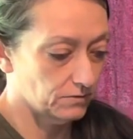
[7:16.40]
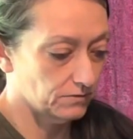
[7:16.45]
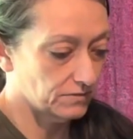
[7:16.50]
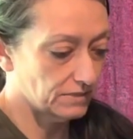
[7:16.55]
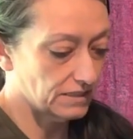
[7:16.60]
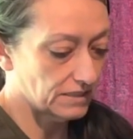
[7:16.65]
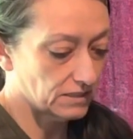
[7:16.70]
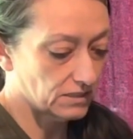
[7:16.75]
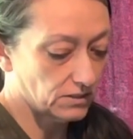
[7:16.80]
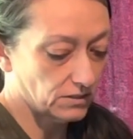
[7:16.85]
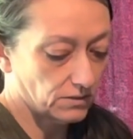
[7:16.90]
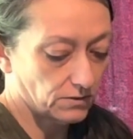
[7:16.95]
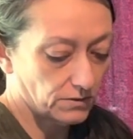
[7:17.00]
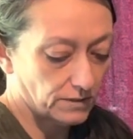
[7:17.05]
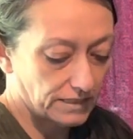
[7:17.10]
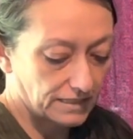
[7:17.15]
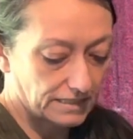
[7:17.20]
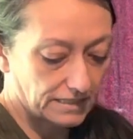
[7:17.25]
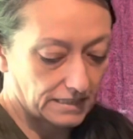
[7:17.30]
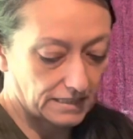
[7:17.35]
this so you
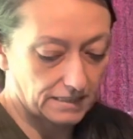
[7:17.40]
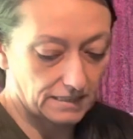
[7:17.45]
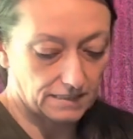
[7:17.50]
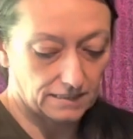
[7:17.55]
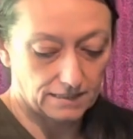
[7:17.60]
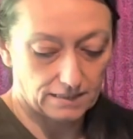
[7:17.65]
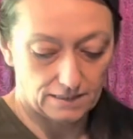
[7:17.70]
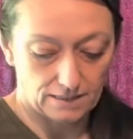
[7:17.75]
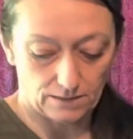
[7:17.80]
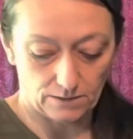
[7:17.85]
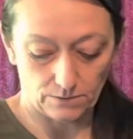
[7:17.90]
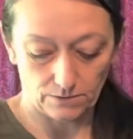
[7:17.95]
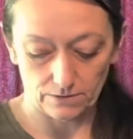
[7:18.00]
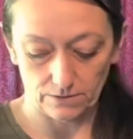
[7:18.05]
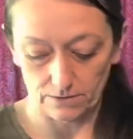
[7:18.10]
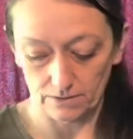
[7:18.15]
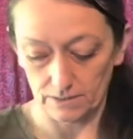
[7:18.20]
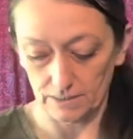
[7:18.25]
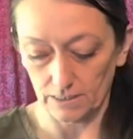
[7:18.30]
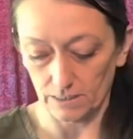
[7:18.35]
can sort
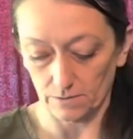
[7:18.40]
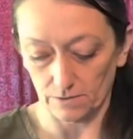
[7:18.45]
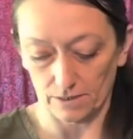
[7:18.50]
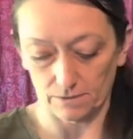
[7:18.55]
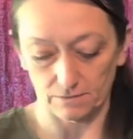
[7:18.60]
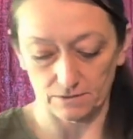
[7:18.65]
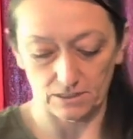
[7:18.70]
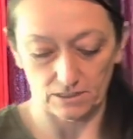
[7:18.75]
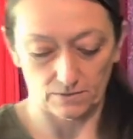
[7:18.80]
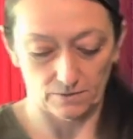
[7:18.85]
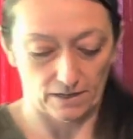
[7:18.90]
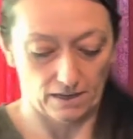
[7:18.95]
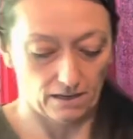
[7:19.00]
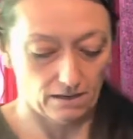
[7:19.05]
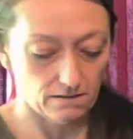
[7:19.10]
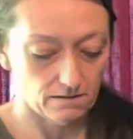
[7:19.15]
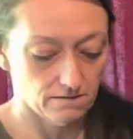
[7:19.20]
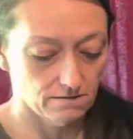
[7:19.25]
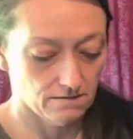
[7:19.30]
of see what I'm doing.